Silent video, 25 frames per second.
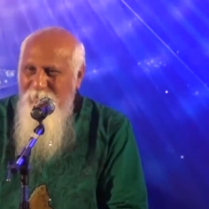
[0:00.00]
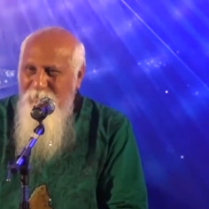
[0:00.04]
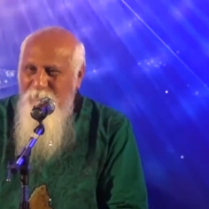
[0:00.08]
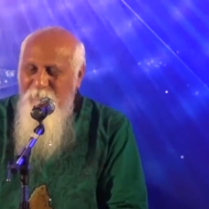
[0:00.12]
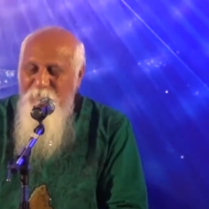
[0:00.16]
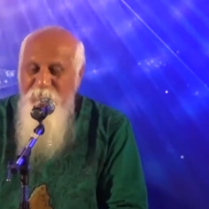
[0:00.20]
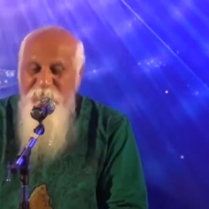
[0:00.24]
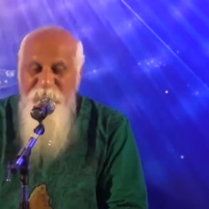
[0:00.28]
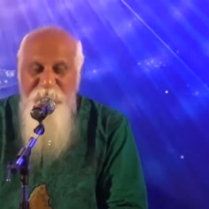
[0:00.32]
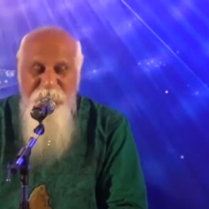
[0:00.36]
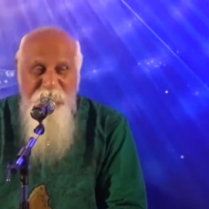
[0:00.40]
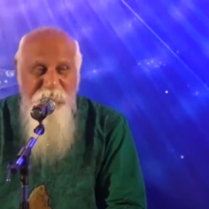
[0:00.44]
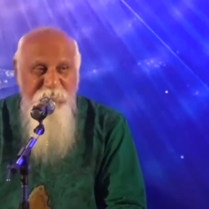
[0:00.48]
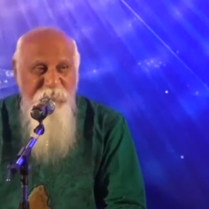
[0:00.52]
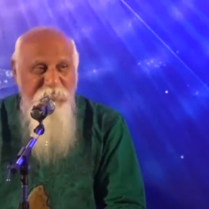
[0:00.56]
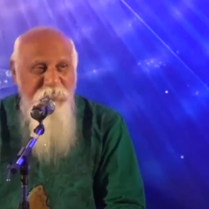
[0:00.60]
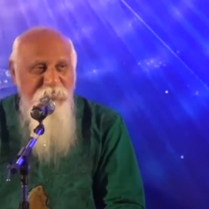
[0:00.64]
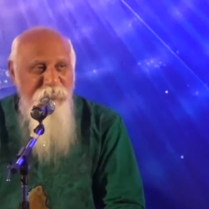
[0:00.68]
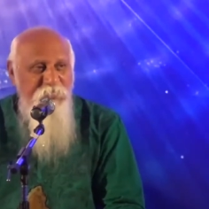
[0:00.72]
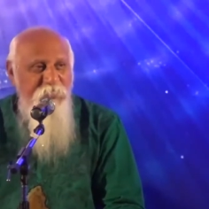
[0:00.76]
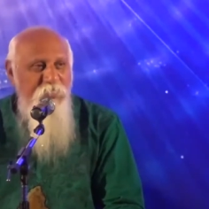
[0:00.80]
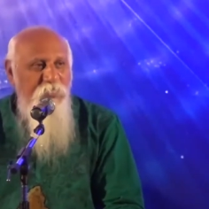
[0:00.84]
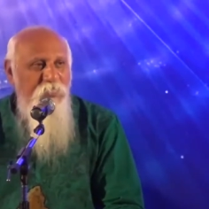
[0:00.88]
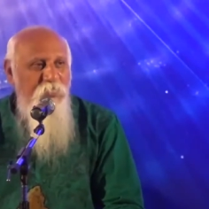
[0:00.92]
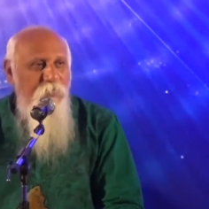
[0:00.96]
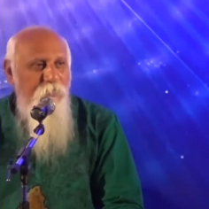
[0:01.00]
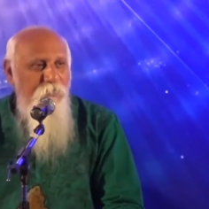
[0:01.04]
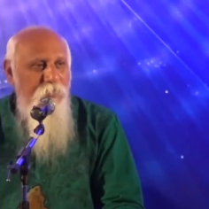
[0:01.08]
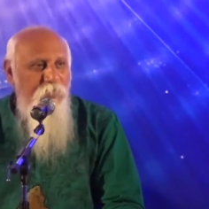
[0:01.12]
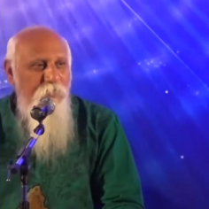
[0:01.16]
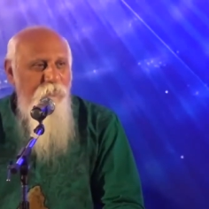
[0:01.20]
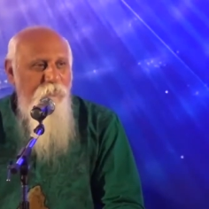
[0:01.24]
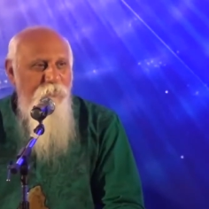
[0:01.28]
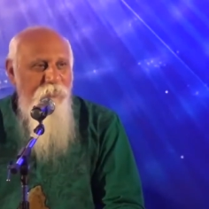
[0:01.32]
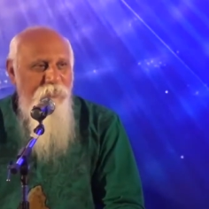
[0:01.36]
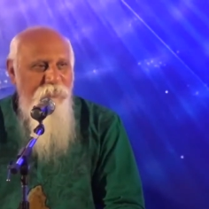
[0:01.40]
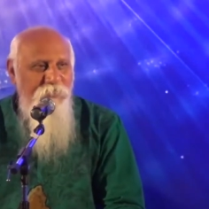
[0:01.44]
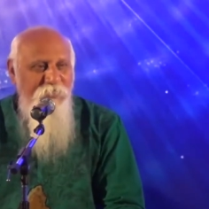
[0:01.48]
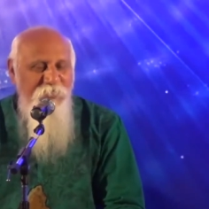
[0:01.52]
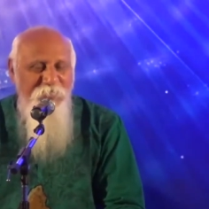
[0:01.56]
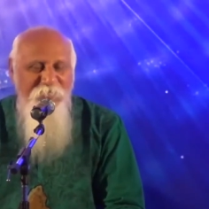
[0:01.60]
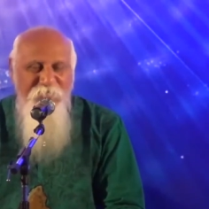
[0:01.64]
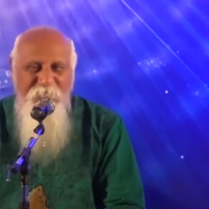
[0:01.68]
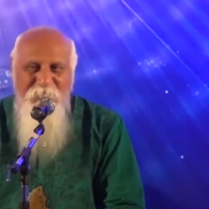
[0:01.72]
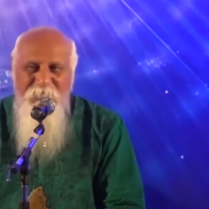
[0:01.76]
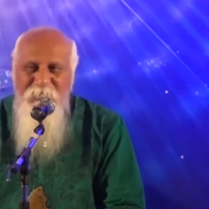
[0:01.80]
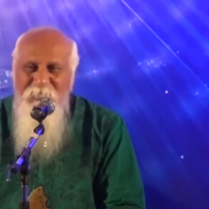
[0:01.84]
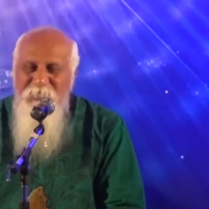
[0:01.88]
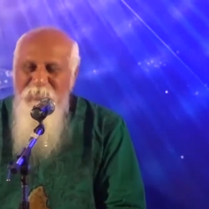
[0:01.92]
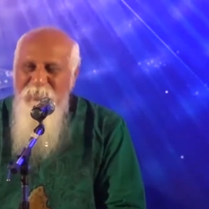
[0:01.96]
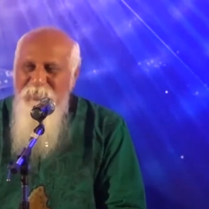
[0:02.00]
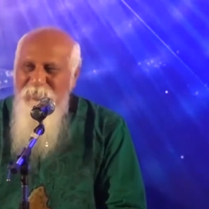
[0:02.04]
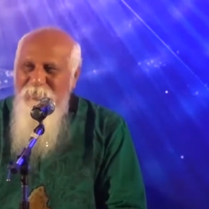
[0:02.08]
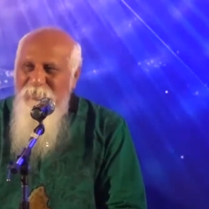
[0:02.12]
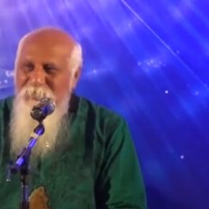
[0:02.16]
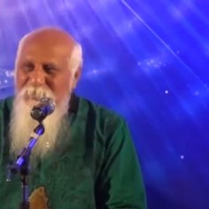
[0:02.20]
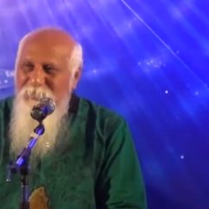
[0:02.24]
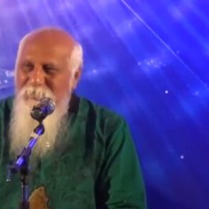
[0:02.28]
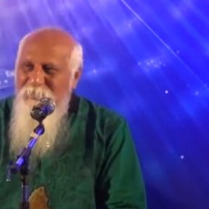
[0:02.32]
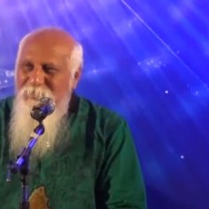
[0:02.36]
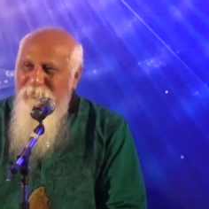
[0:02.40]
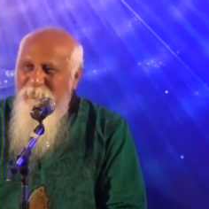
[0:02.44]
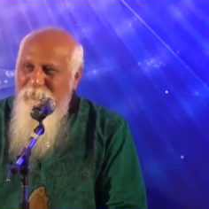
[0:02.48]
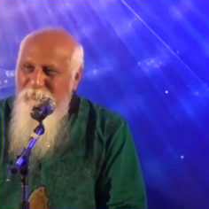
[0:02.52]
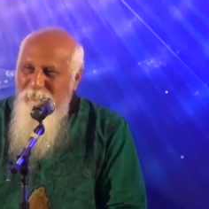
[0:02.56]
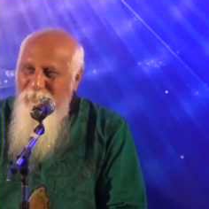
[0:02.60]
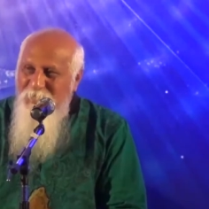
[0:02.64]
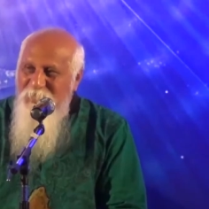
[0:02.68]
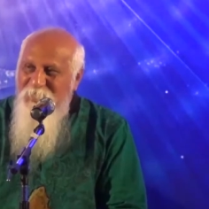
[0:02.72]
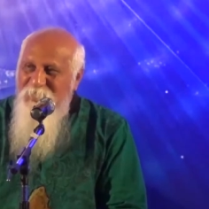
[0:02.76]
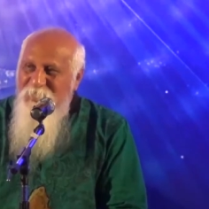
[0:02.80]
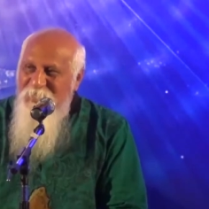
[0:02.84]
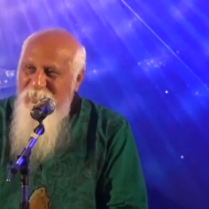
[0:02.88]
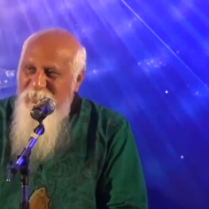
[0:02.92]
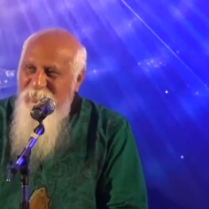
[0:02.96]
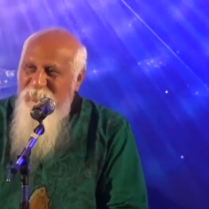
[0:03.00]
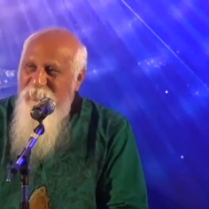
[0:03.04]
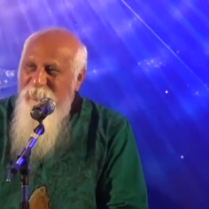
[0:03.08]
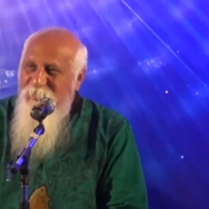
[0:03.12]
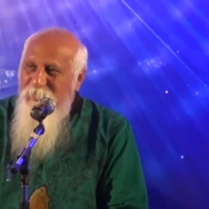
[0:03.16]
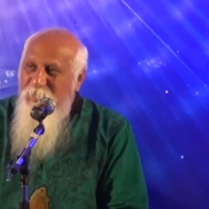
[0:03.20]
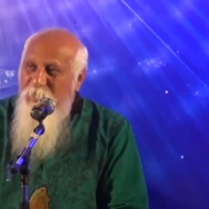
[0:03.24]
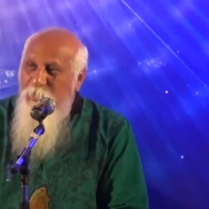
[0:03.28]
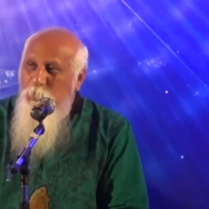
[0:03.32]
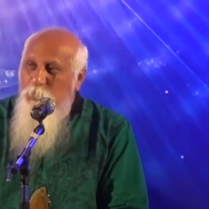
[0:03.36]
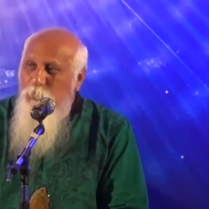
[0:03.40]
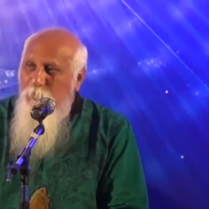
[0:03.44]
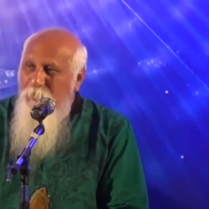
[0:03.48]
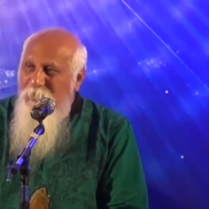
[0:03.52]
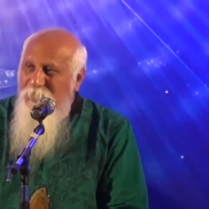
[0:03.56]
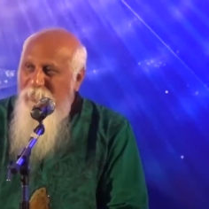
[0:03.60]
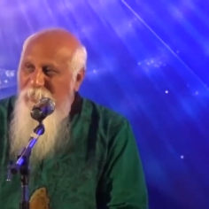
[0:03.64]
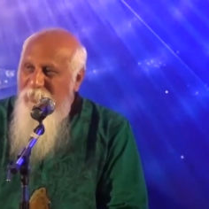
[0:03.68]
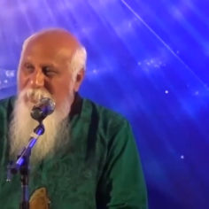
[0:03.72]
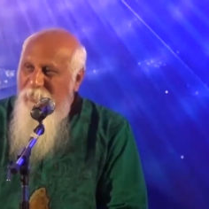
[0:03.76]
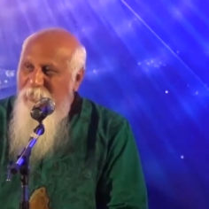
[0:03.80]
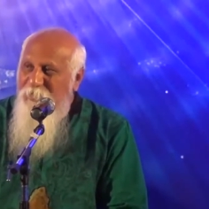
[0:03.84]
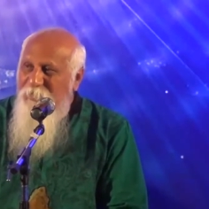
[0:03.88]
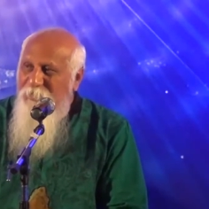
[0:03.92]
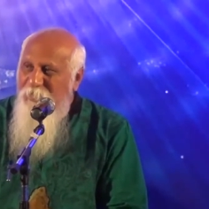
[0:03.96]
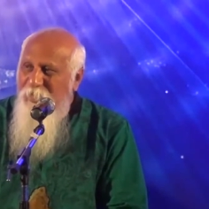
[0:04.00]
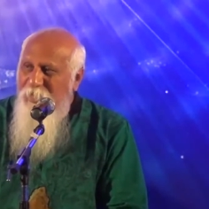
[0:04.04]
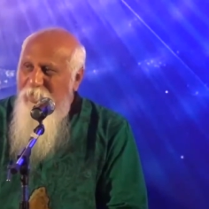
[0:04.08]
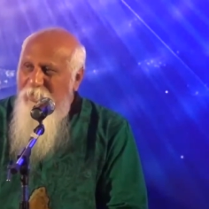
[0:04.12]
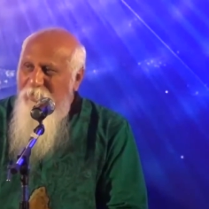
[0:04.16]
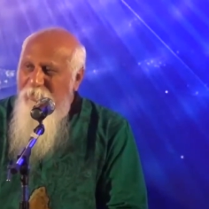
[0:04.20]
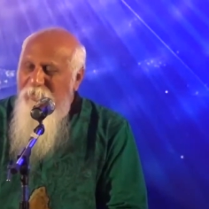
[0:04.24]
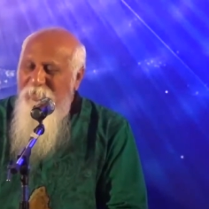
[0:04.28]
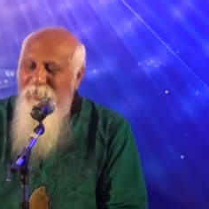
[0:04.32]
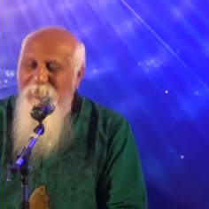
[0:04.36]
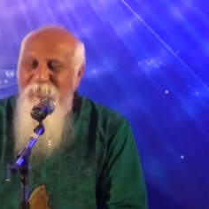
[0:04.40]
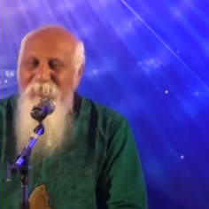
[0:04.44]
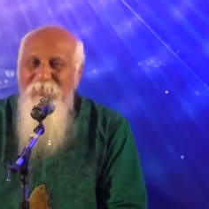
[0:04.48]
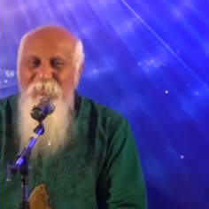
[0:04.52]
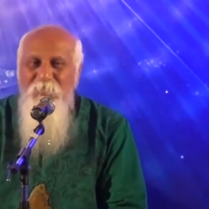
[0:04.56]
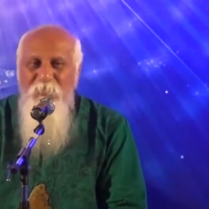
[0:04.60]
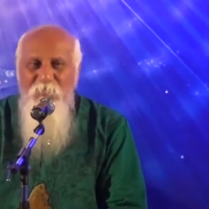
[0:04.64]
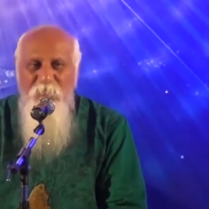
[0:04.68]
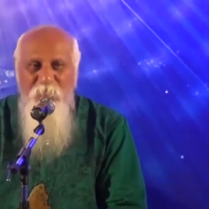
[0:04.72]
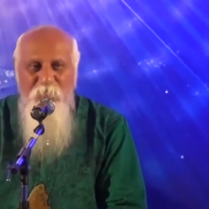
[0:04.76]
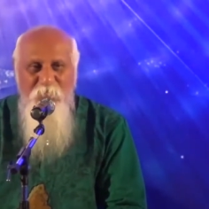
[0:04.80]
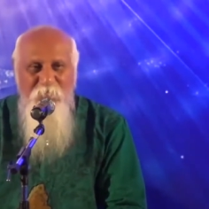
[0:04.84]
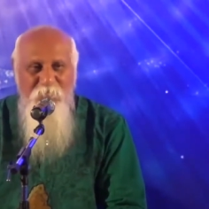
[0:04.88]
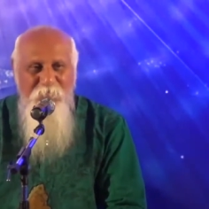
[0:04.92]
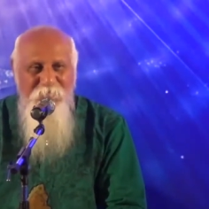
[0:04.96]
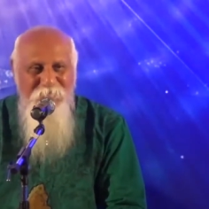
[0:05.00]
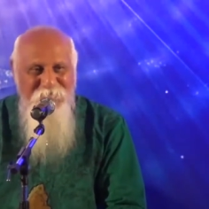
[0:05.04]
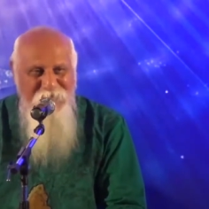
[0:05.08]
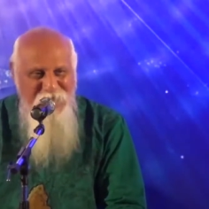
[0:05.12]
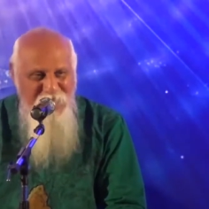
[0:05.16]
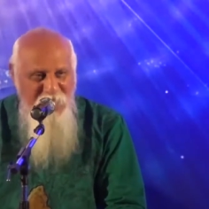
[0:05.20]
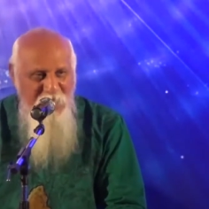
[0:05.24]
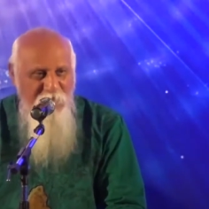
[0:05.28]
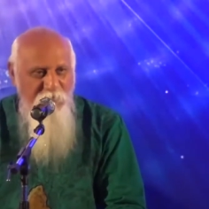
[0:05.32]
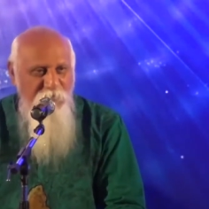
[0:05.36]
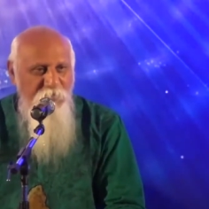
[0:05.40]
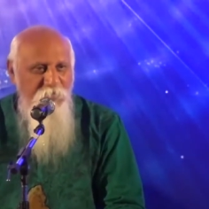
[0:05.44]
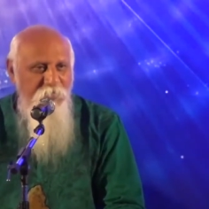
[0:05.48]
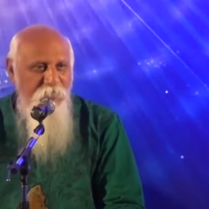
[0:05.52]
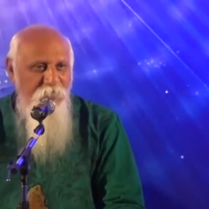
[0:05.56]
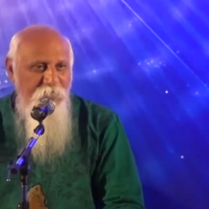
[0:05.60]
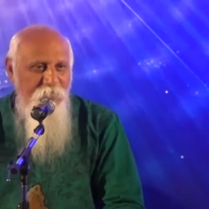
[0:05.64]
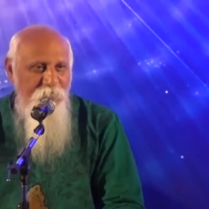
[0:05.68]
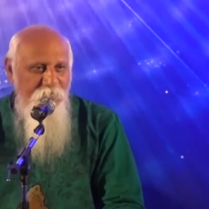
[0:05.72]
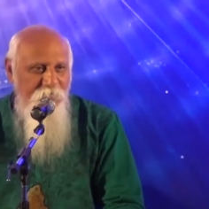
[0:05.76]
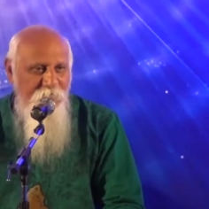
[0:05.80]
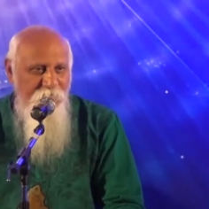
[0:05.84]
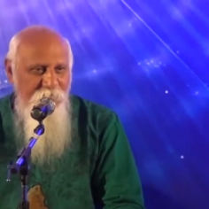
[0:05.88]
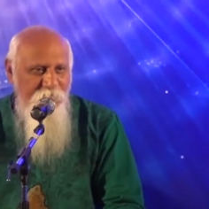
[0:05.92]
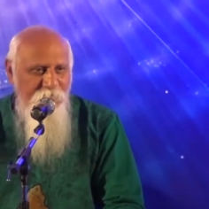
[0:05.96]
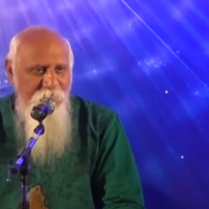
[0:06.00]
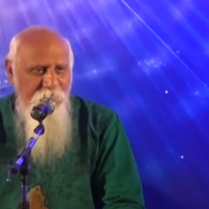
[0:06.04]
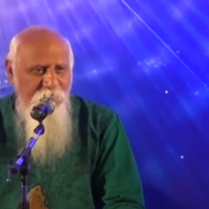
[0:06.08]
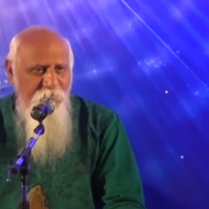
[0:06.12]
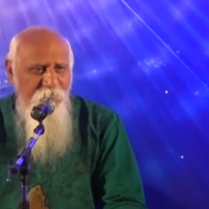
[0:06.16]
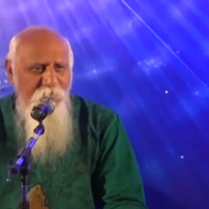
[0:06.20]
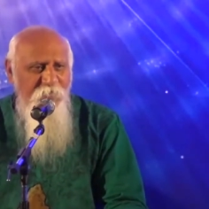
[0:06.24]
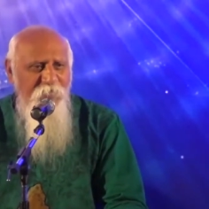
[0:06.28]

If it doesn't see any purpose in healing, many lessons are to be learned at. We will have to learn the lessons.